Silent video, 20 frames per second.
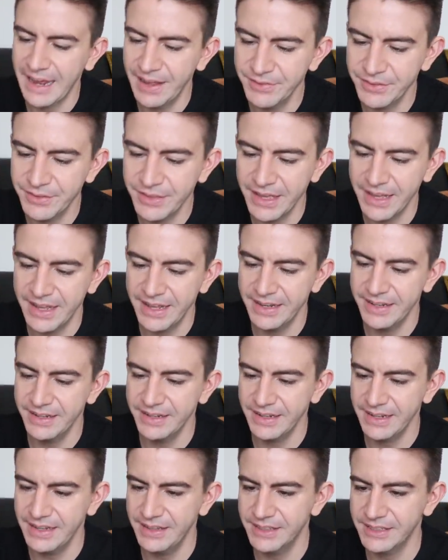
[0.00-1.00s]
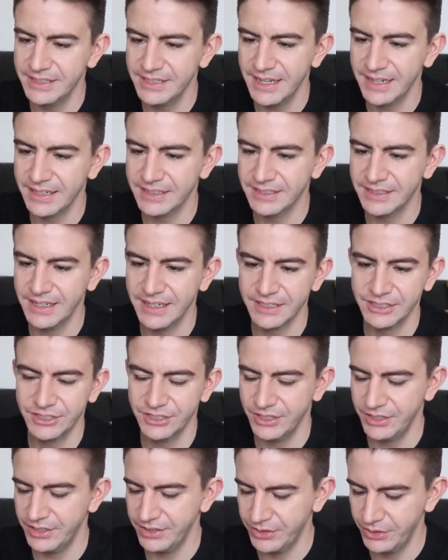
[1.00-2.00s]
And then in the text
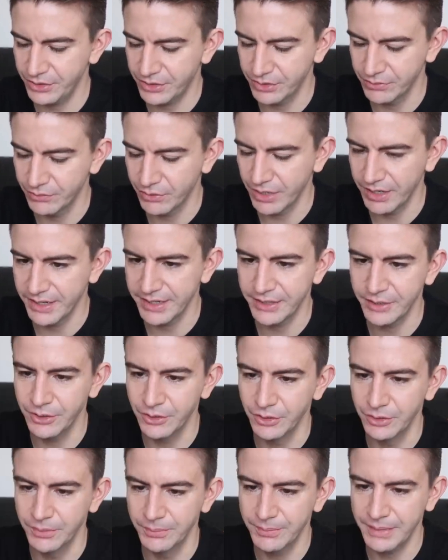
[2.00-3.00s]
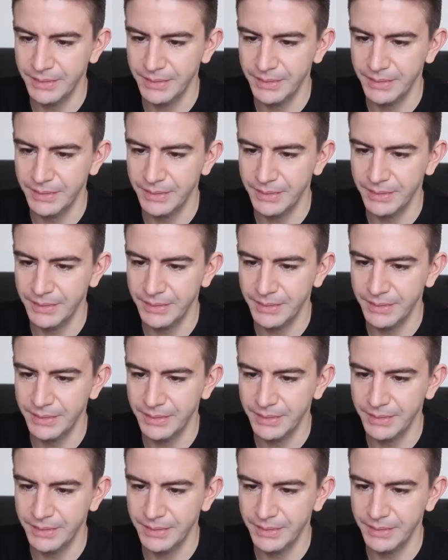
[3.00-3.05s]
section, you can write your